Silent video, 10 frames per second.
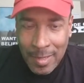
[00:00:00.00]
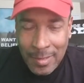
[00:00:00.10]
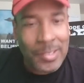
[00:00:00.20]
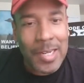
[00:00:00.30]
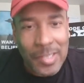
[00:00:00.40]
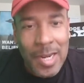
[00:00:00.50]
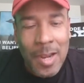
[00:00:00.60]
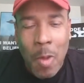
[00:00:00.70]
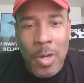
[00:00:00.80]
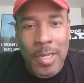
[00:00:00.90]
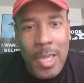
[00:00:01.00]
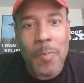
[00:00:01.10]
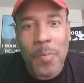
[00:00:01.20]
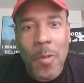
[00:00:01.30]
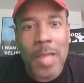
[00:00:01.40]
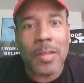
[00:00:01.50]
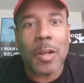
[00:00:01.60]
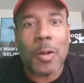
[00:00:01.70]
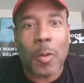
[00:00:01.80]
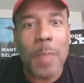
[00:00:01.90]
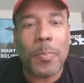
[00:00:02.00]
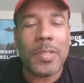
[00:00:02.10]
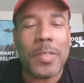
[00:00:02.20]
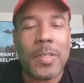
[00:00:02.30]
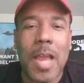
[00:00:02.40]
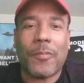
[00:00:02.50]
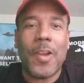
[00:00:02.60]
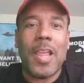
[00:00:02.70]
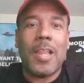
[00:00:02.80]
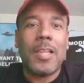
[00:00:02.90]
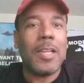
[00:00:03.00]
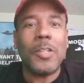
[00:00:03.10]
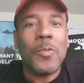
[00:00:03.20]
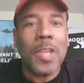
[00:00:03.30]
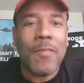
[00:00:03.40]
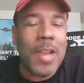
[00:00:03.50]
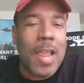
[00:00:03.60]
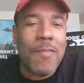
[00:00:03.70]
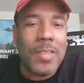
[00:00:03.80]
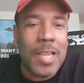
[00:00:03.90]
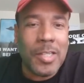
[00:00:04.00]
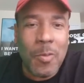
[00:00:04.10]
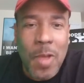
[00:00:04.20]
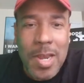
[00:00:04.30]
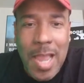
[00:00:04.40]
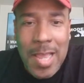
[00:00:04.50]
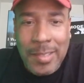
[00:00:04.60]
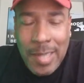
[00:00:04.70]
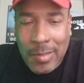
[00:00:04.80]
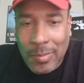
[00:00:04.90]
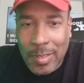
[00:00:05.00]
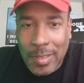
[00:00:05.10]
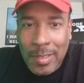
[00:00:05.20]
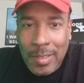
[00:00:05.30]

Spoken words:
Shit, she gonna want to keep you as a great platonic friend because you're giving her everything she wants non-sexually.